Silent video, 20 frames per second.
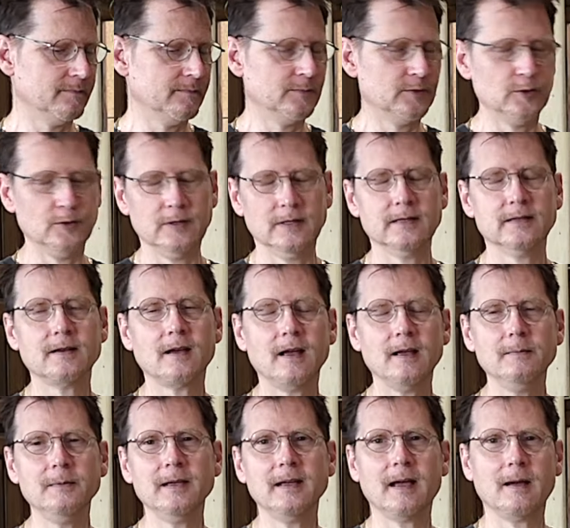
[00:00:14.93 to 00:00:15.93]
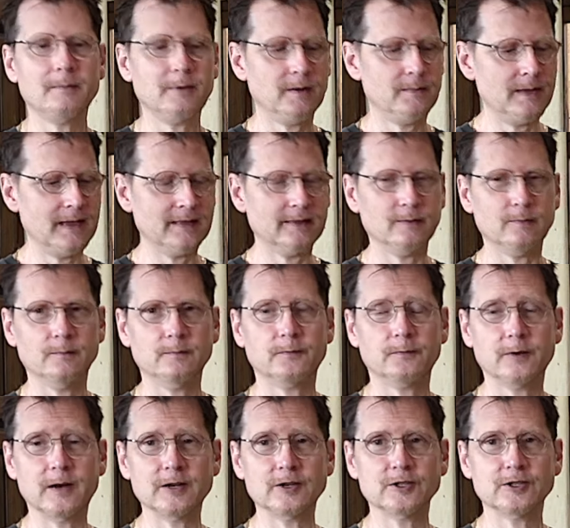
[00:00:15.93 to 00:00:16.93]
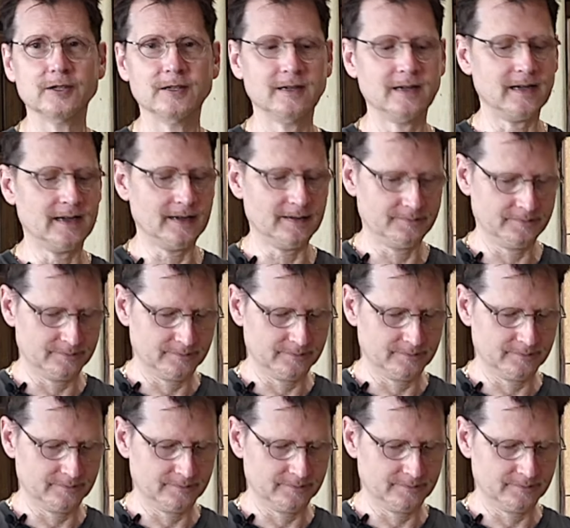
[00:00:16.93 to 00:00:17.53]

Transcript: due to timing, I'm gonna make them fresh today.